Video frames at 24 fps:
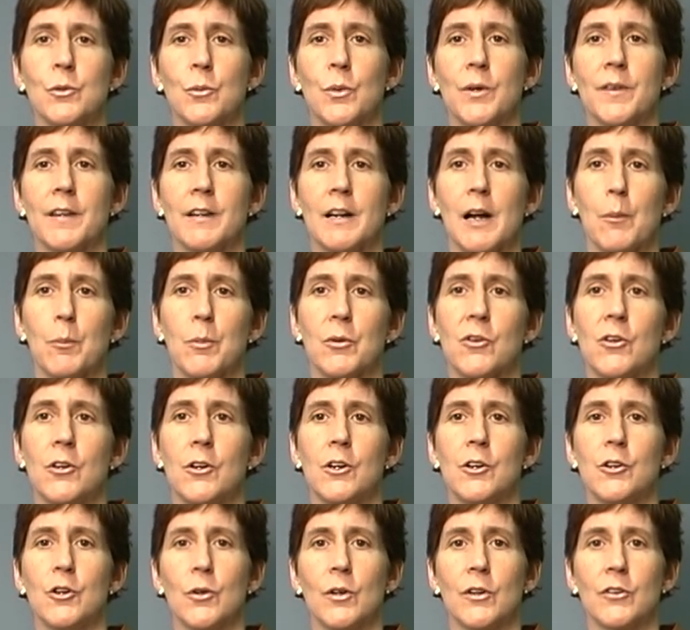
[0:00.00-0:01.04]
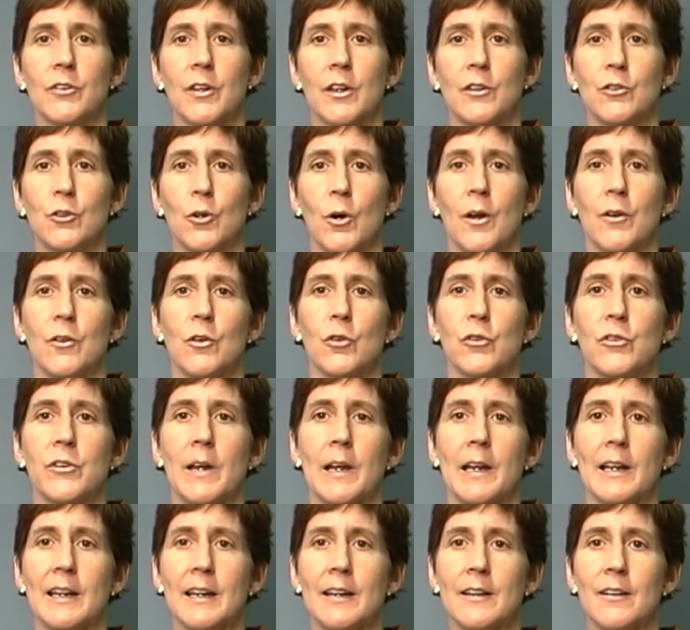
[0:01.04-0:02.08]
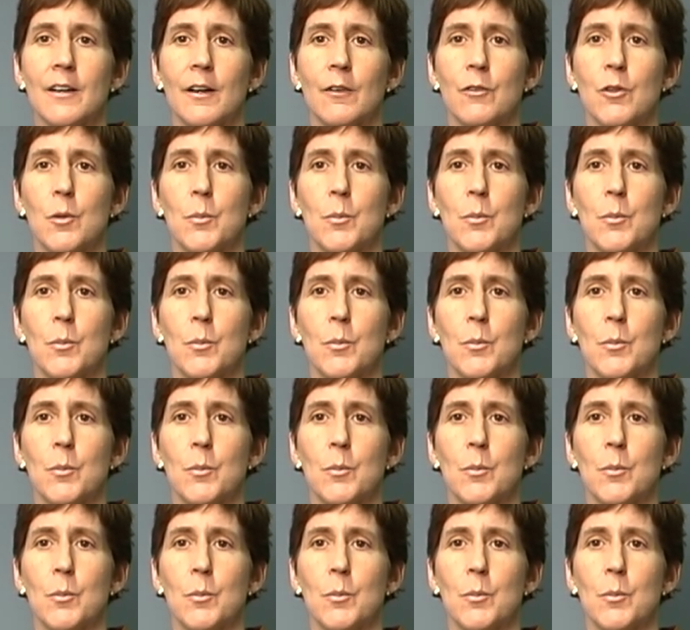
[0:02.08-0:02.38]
with an opportunity to assess your understanding of